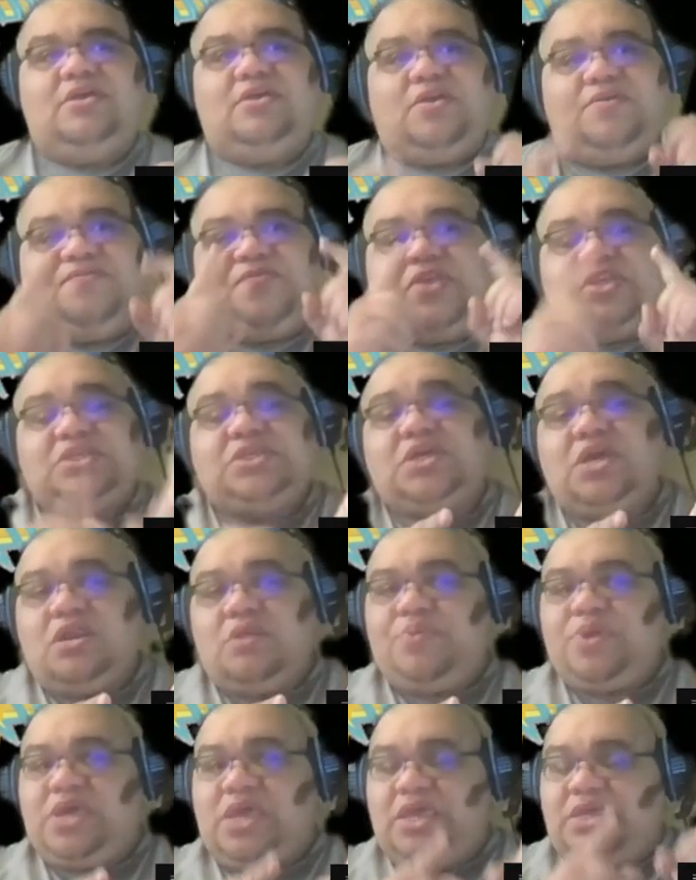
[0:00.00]
If it's going
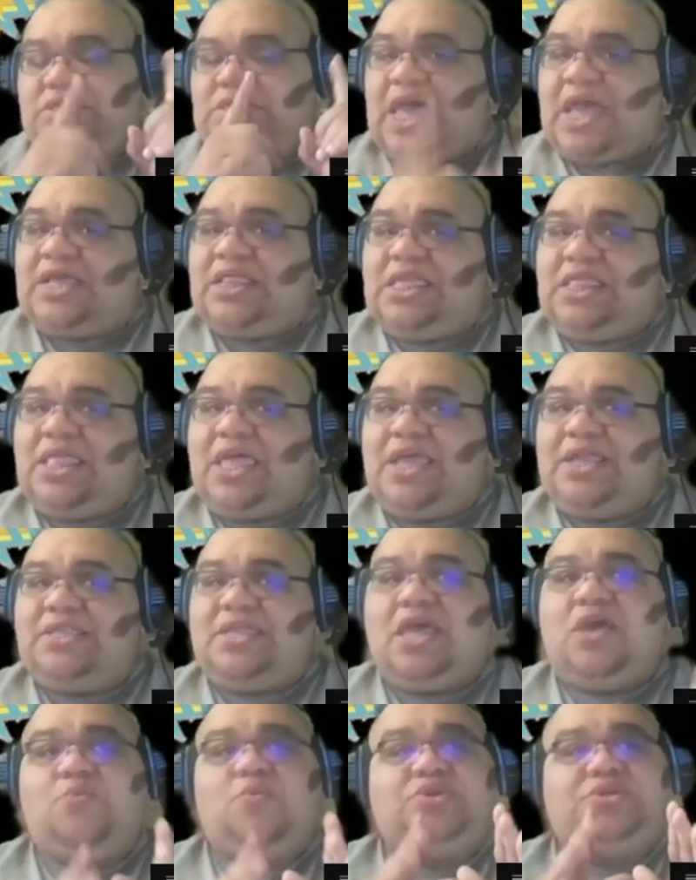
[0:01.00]
to be exactly like
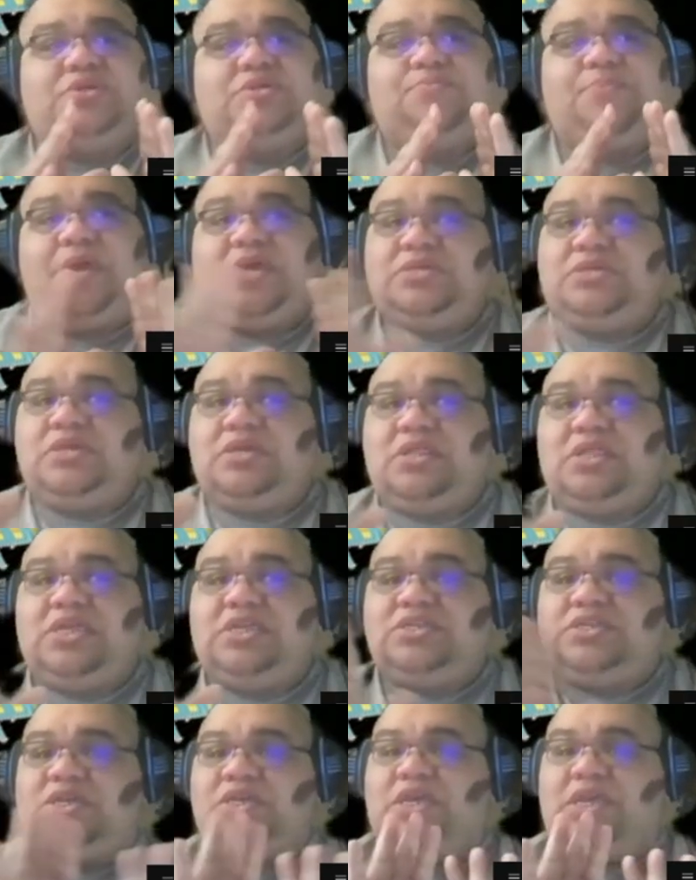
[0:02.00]
that, which is basically
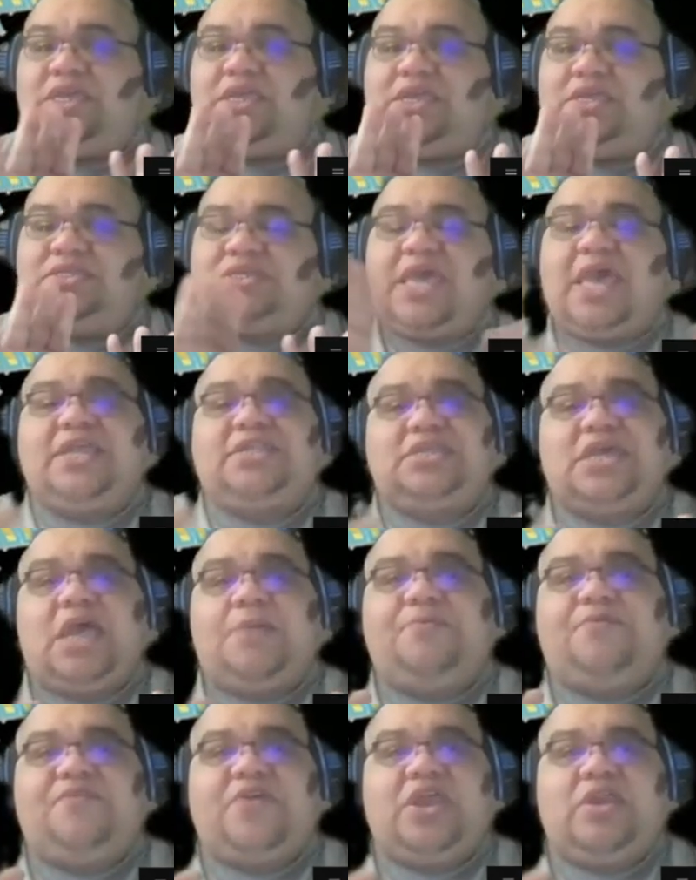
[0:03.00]
the exact
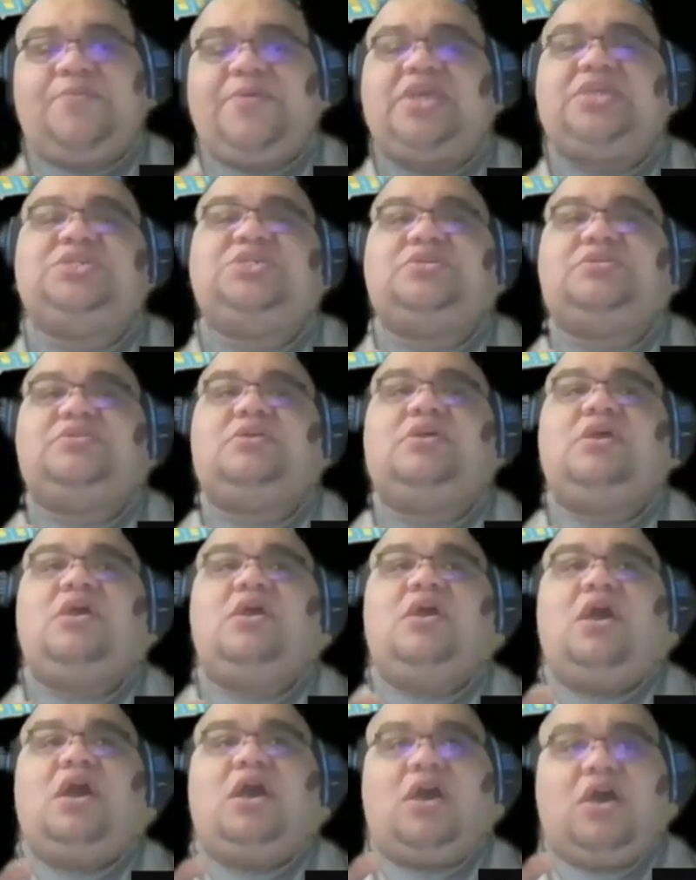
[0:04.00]
type of animation
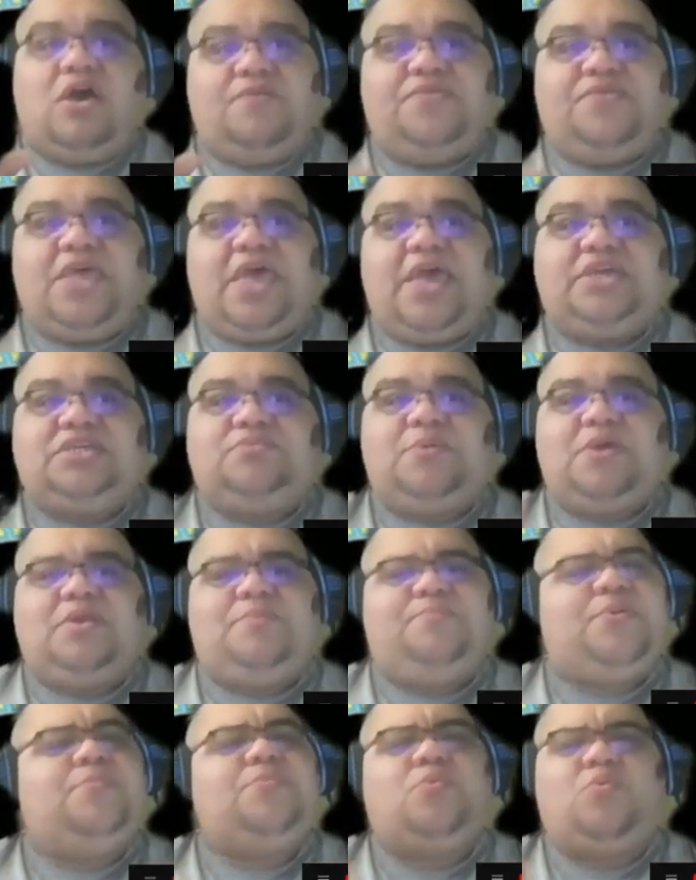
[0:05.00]
of the
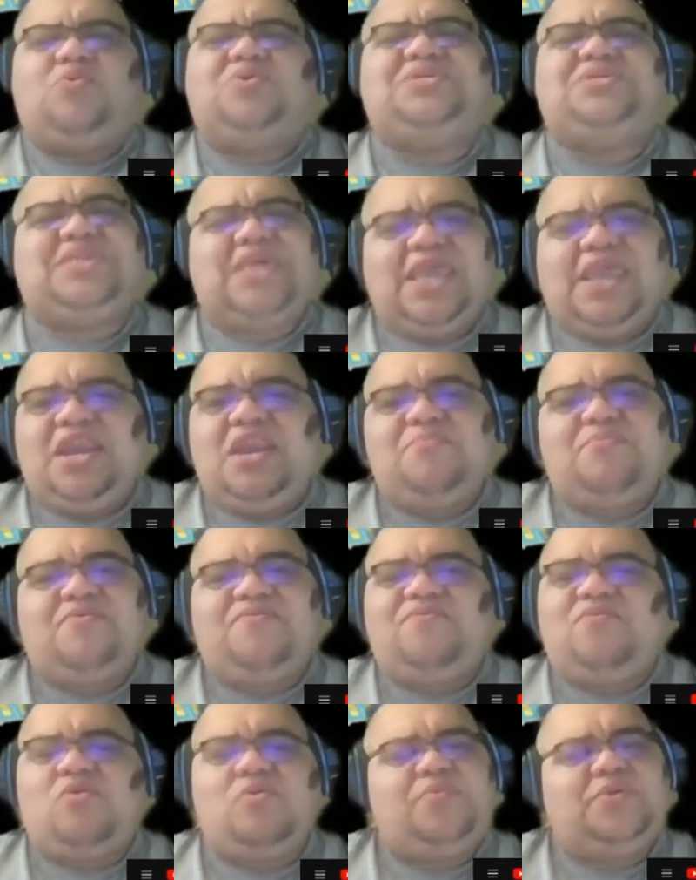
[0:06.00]
X-Men, people were saying it
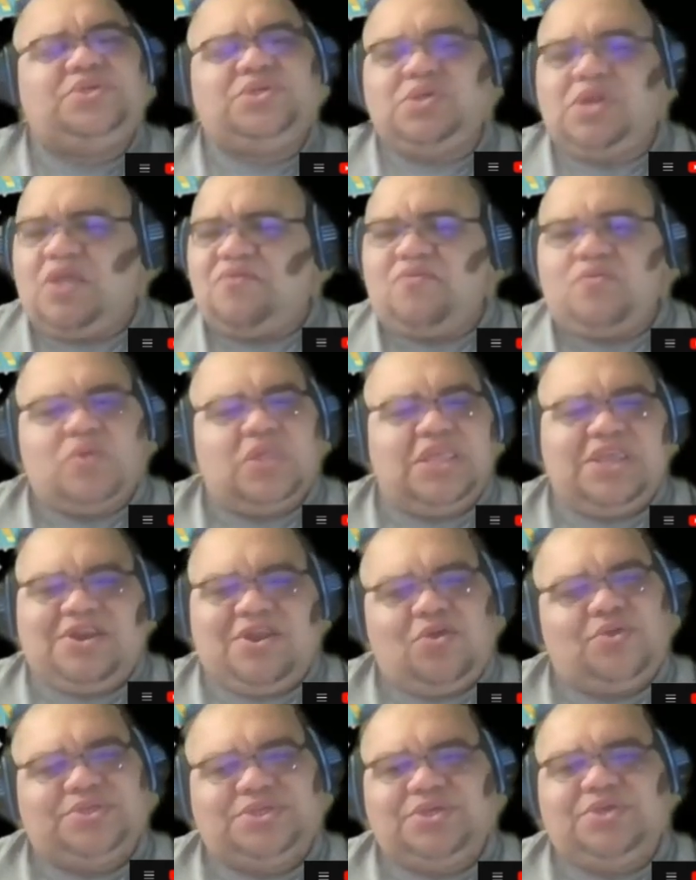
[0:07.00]
before, but you never really
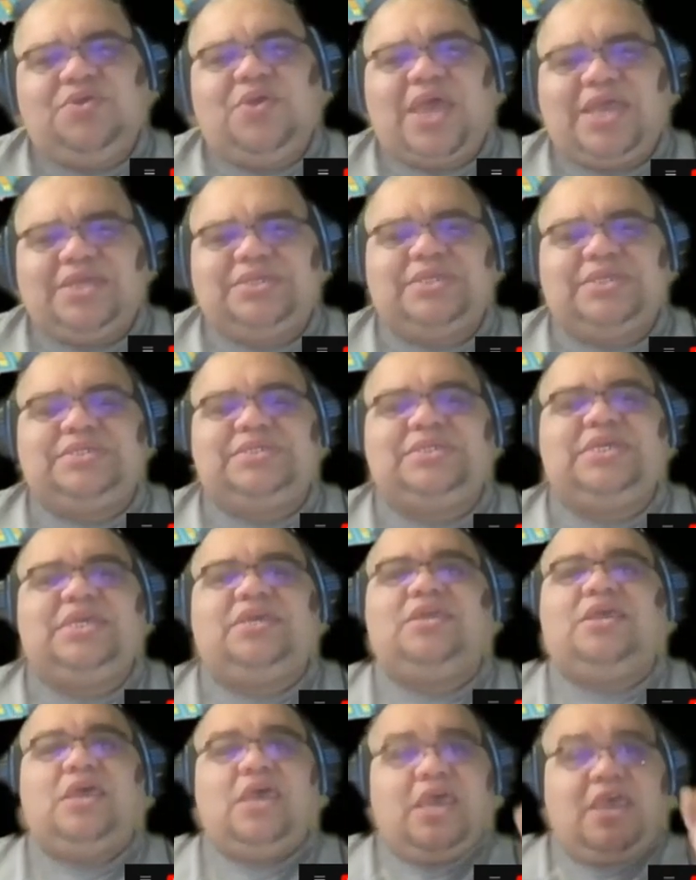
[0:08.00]
know until you actually see
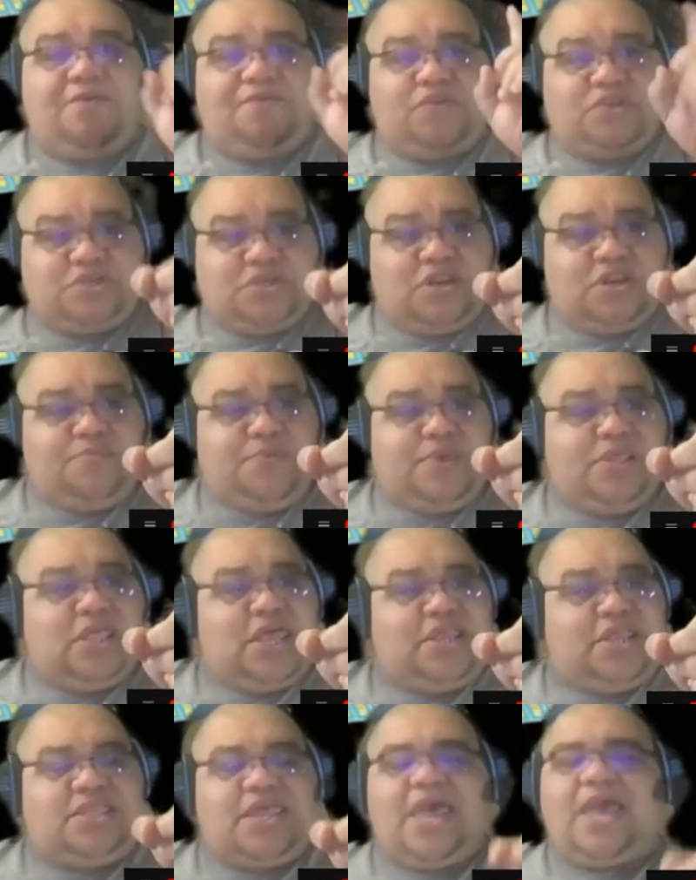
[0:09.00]
it. If it's going to be
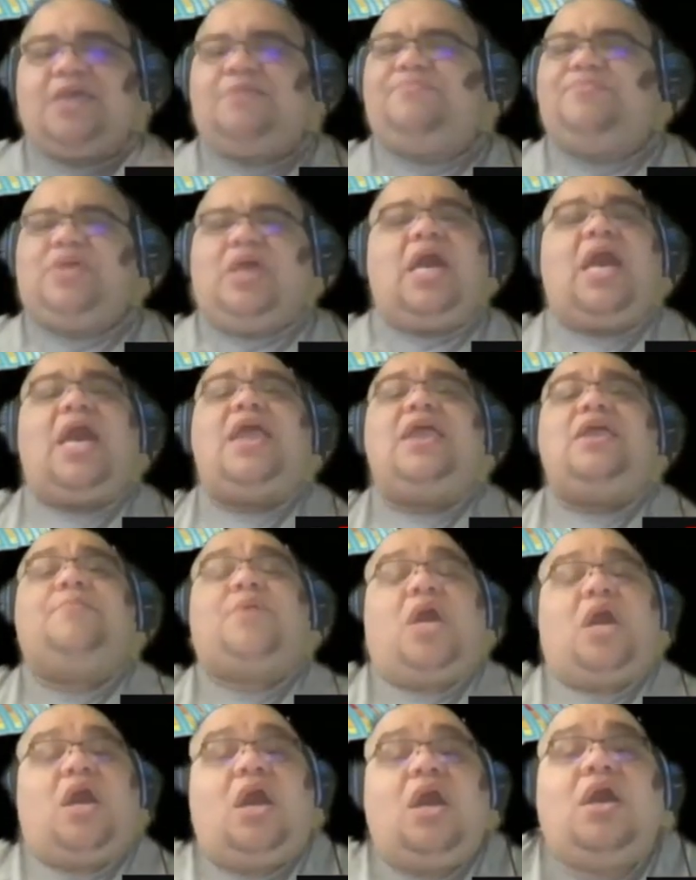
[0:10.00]
like that, I am
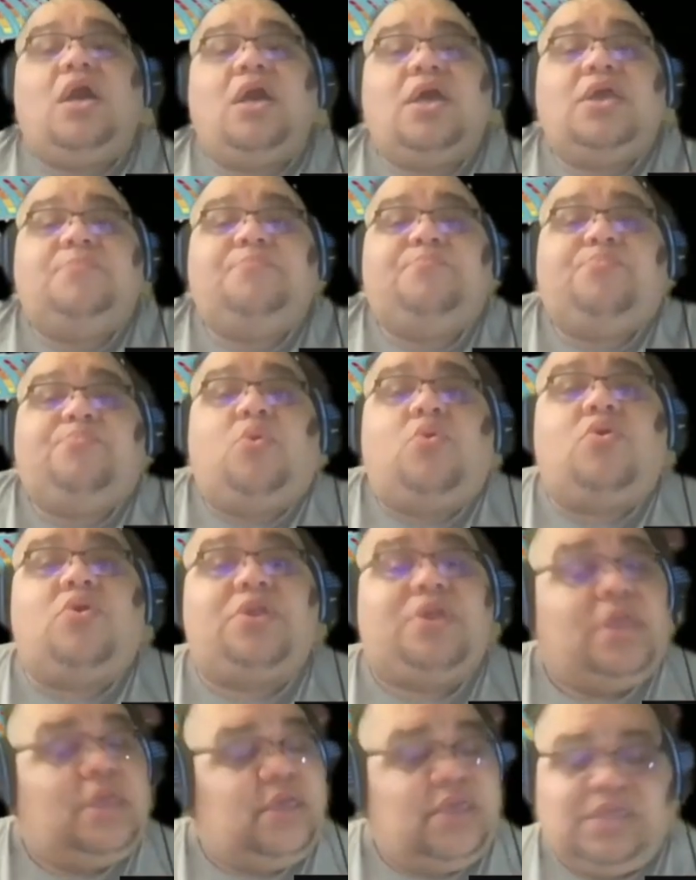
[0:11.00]
on
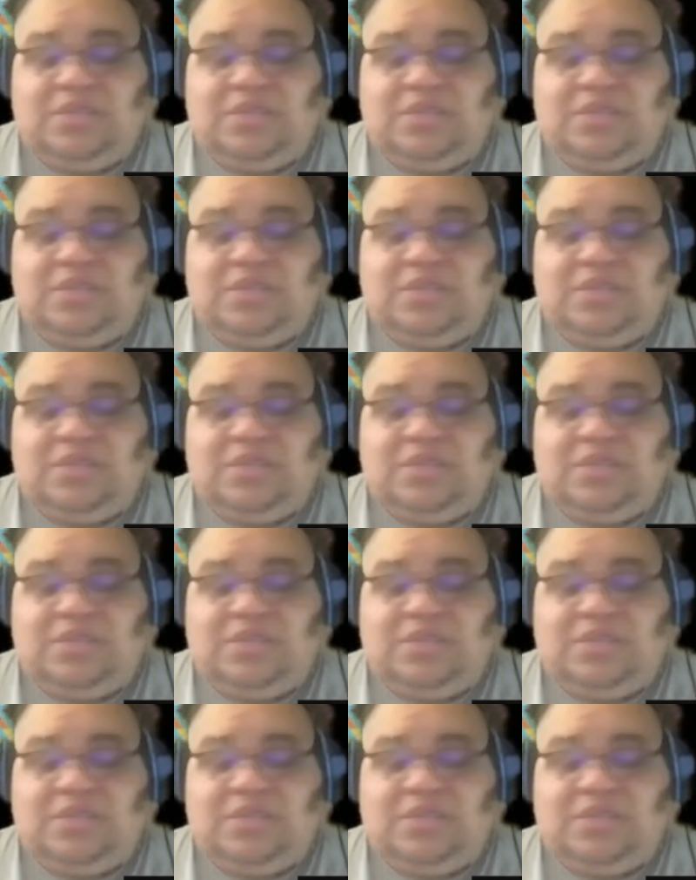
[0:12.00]
board.